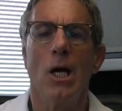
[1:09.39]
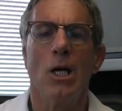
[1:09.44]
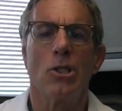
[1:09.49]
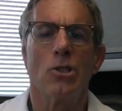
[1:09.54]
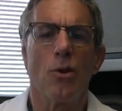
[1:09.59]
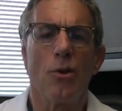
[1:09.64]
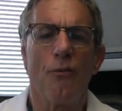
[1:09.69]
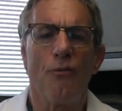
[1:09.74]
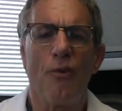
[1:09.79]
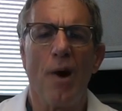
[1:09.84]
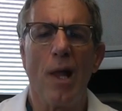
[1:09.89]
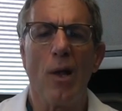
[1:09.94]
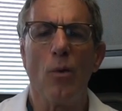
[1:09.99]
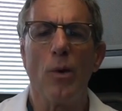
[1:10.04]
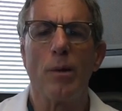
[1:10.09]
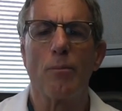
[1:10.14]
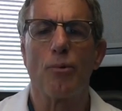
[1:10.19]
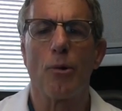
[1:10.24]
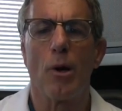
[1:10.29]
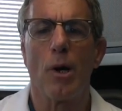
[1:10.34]
So the
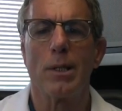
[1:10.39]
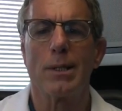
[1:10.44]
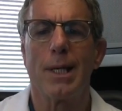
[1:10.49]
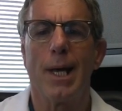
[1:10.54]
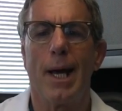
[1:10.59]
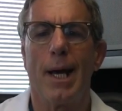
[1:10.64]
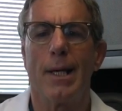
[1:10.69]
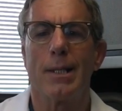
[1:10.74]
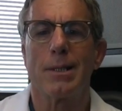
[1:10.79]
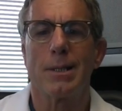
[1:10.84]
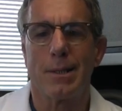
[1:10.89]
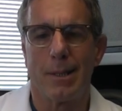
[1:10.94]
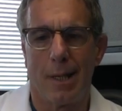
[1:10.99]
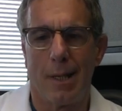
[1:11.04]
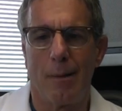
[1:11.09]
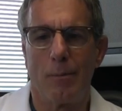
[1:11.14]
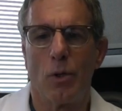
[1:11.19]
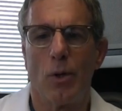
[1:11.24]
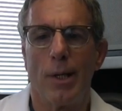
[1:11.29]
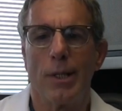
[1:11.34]
following broadcast
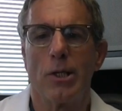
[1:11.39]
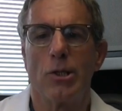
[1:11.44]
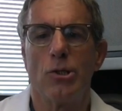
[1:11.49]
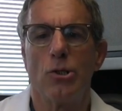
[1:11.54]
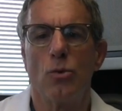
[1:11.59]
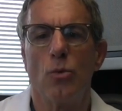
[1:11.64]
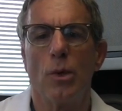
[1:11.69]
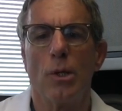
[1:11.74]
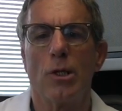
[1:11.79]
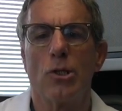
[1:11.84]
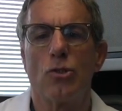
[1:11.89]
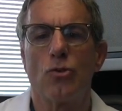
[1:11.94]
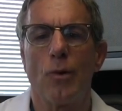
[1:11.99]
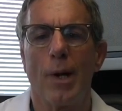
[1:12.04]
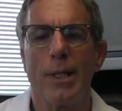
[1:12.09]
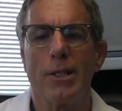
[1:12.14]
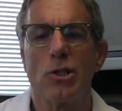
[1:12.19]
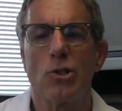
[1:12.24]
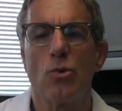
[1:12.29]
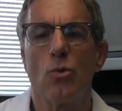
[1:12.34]
that I'm going to do will
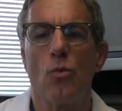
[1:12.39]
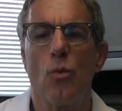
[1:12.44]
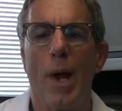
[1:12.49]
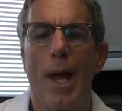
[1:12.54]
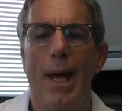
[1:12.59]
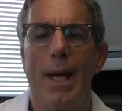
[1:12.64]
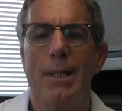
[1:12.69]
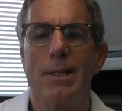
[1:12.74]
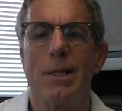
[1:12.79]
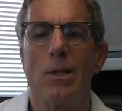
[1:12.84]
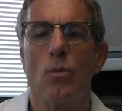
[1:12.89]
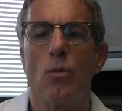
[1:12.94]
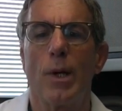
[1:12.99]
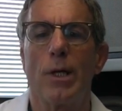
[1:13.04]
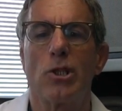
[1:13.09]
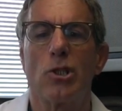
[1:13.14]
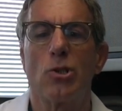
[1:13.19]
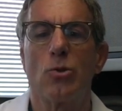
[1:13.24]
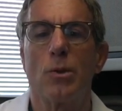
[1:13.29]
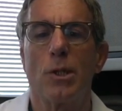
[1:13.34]
address the ways in
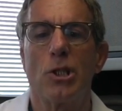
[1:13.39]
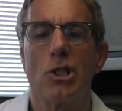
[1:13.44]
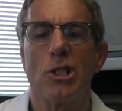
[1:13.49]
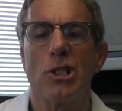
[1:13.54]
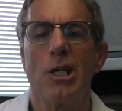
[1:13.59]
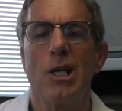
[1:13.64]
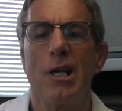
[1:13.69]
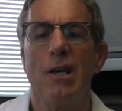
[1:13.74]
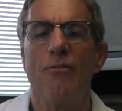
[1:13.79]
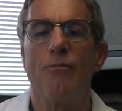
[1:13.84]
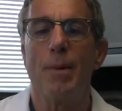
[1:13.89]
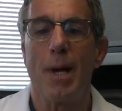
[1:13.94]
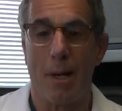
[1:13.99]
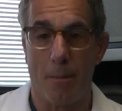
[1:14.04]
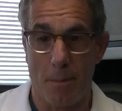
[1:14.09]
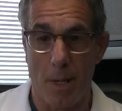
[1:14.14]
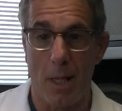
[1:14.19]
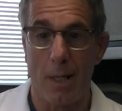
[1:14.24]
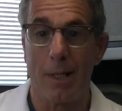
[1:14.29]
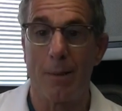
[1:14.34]
which to achieve
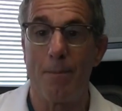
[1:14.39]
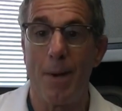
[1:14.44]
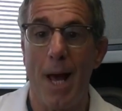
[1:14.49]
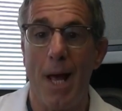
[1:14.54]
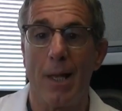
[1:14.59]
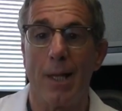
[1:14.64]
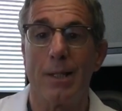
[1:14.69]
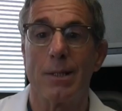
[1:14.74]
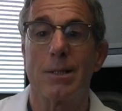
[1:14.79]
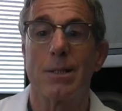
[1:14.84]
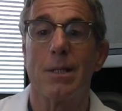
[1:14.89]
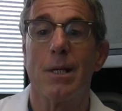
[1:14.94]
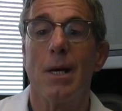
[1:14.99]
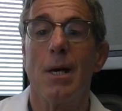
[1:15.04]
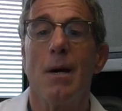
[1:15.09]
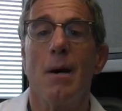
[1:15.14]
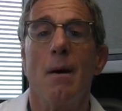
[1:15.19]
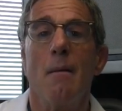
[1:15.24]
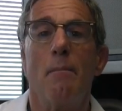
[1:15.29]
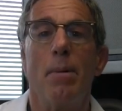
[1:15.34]
metabolic balance.
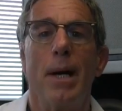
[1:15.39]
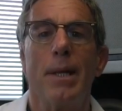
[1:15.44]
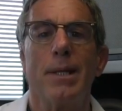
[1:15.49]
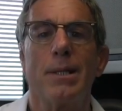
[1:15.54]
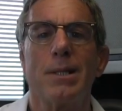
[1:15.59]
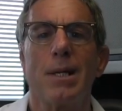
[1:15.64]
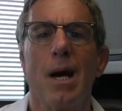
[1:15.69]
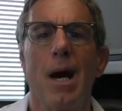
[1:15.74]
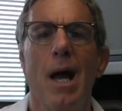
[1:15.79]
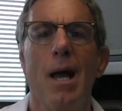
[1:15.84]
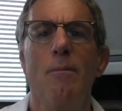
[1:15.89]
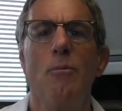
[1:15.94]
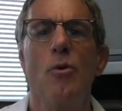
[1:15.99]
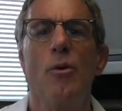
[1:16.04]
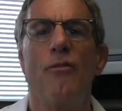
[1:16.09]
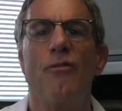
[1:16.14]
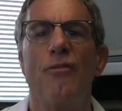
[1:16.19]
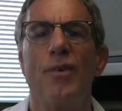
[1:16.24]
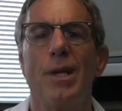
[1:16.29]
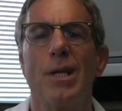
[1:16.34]
By the time
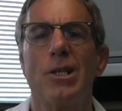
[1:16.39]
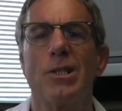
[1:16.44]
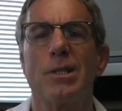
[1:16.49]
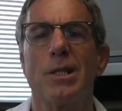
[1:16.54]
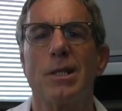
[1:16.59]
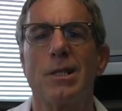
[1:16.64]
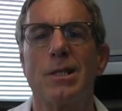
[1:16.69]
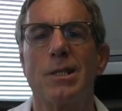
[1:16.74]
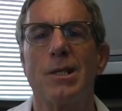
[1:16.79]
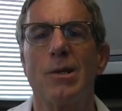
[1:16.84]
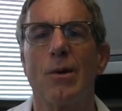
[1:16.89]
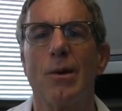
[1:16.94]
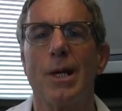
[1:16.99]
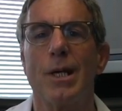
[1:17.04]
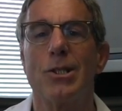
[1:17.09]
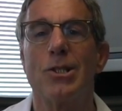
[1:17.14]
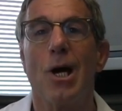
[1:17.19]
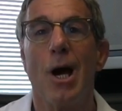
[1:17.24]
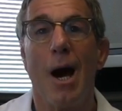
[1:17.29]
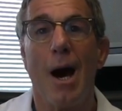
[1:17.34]
you have finished this
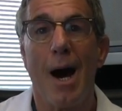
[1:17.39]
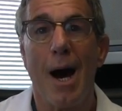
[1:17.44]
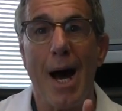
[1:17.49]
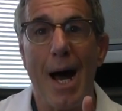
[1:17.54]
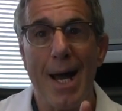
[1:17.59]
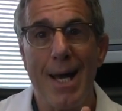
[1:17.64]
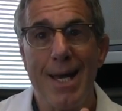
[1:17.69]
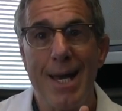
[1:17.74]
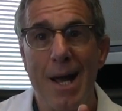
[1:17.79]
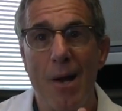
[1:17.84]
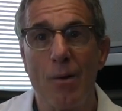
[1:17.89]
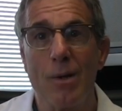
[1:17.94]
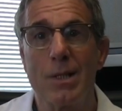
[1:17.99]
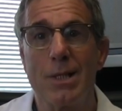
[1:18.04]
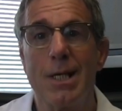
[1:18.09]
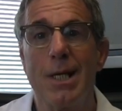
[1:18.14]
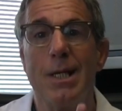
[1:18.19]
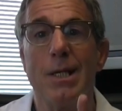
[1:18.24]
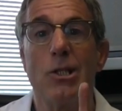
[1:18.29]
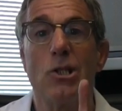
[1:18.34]
series, I
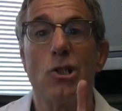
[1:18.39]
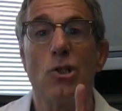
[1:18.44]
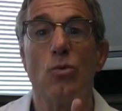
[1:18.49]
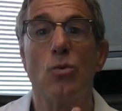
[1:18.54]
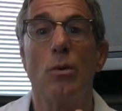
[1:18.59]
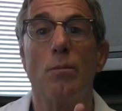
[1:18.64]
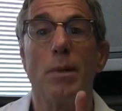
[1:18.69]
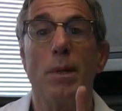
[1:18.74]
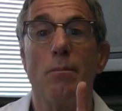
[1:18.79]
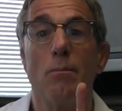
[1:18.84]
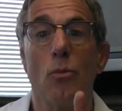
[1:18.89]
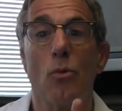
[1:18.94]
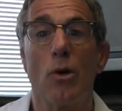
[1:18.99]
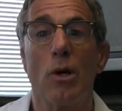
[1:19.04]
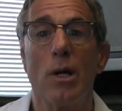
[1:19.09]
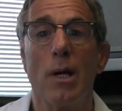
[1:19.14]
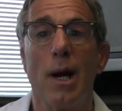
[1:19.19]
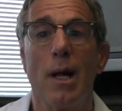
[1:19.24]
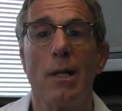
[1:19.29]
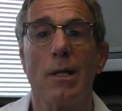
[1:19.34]
guarantee that you will be
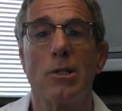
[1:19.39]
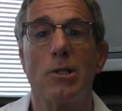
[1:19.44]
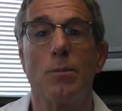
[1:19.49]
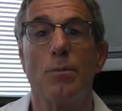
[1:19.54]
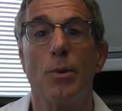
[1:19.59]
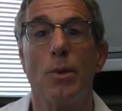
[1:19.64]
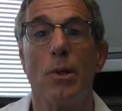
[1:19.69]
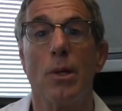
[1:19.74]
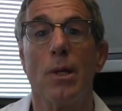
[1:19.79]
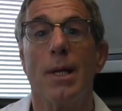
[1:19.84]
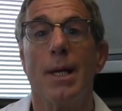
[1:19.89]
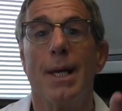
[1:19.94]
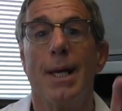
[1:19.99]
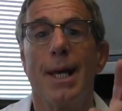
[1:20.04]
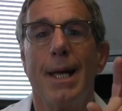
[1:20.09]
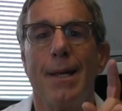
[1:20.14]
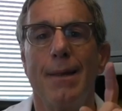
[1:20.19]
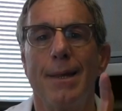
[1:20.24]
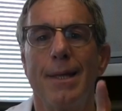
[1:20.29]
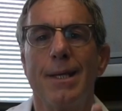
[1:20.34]
more knowledgeable
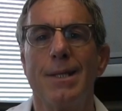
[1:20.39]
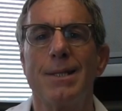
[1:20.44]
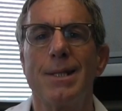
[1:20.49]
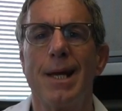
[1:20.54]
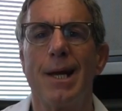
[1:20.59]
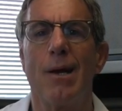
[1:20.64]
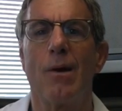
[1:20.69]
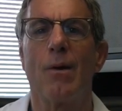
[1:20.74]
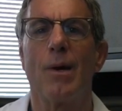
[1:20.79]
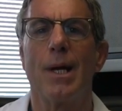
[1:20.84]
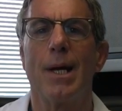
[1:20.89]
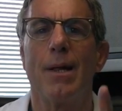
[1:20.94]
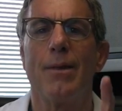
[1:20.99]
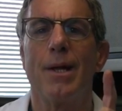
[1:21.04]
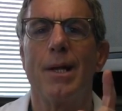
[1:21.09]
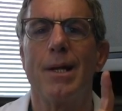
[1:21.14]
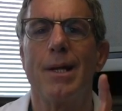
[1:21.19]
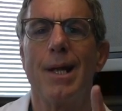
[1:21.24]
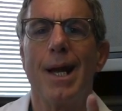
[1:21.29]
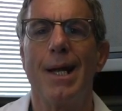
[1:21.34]
in this area
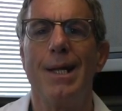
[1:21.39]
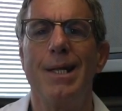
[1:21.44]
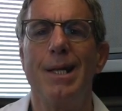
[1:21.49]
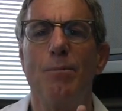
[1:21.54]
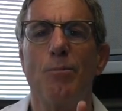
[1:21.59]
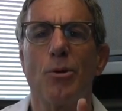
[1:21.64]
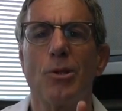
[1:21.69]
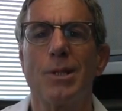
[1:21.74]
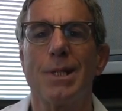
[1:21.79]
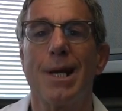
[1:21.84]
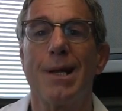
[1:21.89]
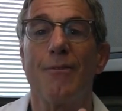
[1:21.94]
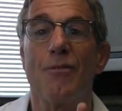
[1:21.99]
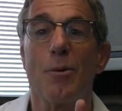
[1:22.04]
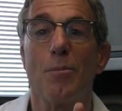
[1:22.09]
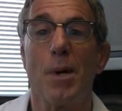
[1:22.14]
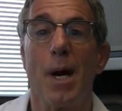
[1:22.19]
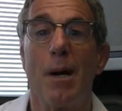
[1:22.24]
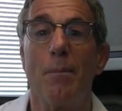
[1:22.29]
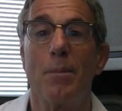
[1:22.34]
than 90% of
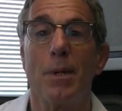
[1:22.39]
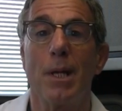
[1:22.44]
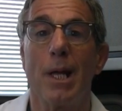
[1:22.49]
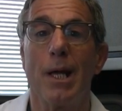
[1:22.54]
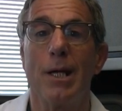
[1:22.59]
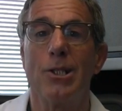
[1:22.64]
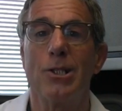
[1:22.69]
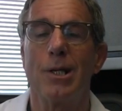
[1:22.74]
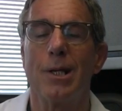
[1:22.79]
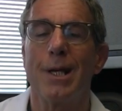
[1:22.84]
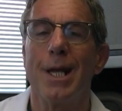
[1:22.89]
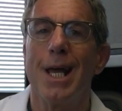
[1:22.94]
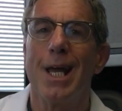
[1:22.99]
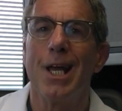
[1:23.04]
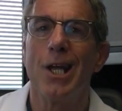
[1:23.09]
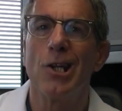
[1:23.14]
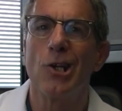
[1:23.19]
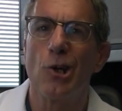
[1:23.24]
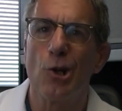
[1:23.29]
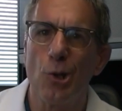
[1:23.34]
the population,
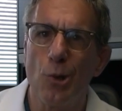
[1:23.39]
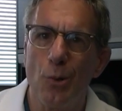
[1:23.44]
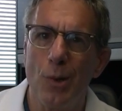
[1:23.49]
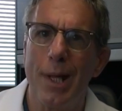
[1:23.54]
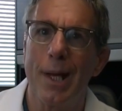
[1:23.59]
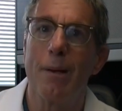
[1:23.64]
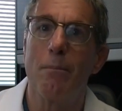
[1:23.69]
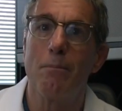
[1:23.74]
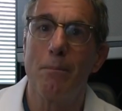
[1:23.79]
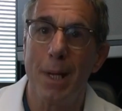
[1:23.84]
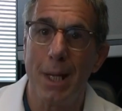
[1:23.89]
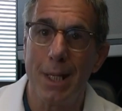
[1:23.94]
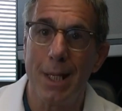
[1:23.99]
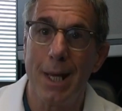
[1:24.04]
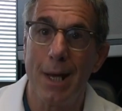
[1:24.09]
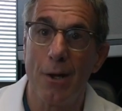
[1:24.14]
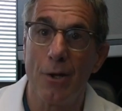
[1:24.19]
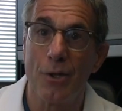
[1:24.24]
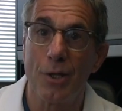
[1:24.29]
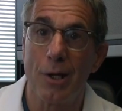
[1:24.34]
including
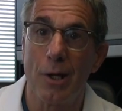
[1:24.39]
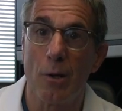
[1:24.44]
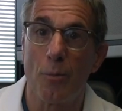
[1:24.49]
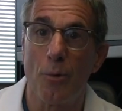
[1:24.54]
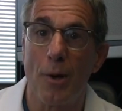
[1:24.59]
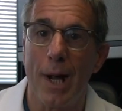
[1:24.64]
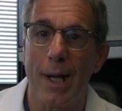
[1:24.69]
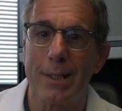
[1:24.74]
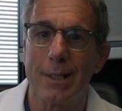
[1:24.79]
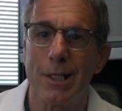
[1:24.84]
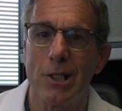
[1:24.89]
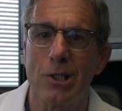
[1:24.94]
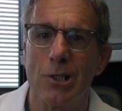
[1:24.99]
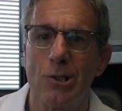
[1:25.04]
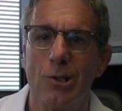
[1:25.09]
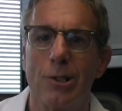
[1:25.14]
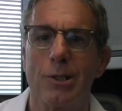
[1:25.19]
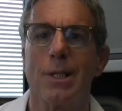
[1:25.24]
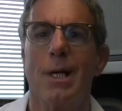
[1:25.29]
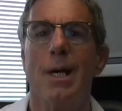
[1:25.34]
many healthcare
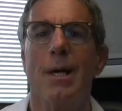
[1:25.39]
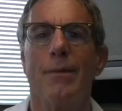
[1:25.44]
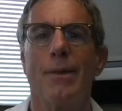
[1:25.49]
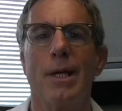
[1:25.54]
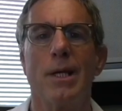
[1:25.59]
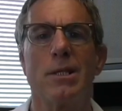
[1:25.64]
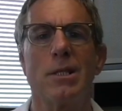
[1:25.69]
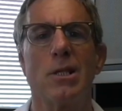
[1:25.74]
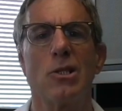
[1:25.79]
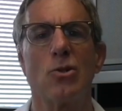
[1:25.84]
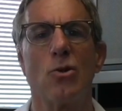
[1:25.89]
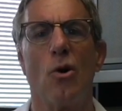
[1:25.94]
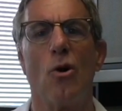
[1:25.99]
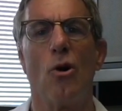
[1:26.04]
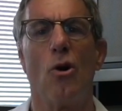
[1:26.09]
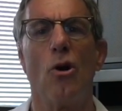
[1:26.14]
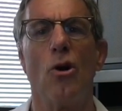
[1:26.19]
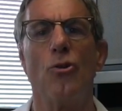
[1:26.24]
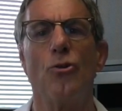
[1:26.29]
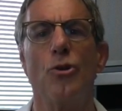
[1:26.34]
practitioners. This is
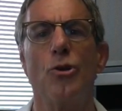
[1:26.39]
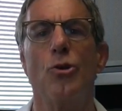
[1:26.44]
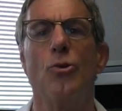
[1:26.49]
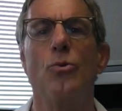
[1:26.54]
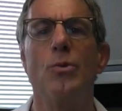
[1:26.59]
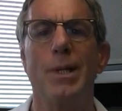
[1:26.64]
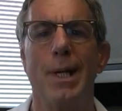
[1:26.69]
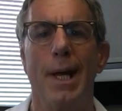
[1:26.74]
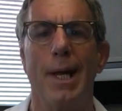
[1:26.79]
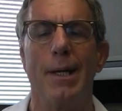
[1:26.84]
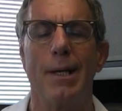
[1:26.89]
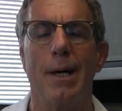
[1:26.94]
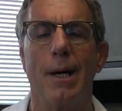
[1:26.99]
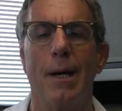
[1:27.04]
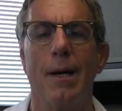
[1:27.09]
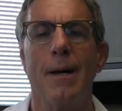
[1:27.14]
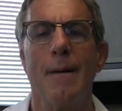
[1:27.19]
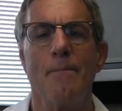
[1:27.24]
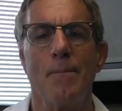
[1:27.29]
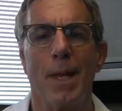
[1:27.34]
all new
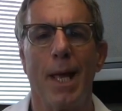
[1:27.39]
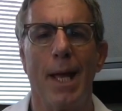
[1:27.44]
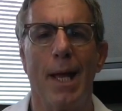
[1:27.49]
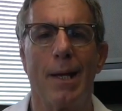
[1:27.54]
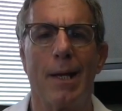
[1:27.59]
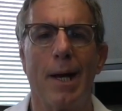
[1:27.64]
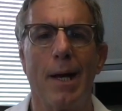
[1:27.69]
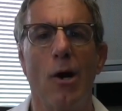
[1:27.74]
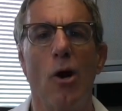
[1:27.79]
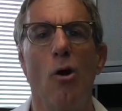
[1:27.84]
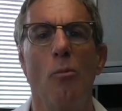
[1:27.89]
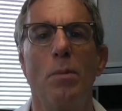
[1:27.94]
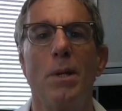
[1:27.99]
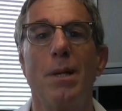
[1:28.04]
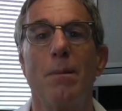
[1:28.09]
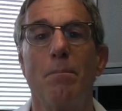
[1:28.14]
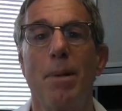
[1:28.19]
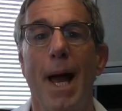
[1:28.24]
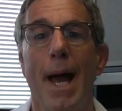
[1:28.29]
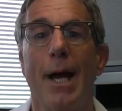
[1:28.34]
data, and I hope
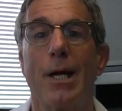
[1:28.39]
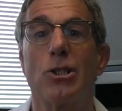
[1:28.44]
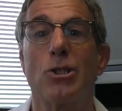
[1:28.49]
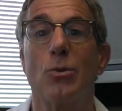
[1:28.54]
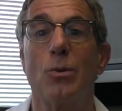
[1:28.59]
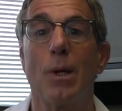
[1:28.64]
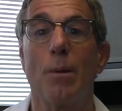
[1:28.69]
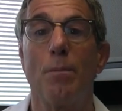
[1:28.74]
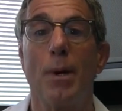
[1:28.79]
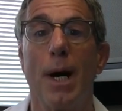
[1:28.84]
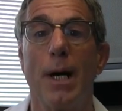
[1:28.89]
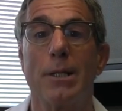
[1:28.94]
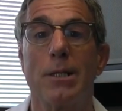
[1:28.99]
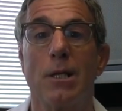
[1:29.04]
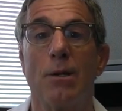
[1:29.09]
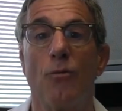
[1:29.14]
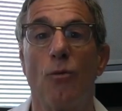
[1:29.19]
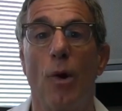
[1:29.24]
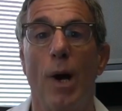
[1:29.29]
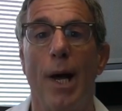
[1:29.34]
it impacts you in a
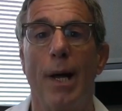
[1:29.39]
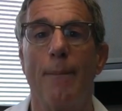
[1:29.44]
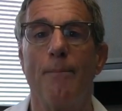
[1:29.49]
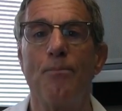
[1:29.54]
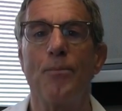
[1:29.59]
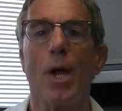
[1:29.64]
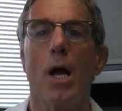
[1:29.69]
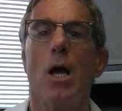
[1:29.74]
positive way.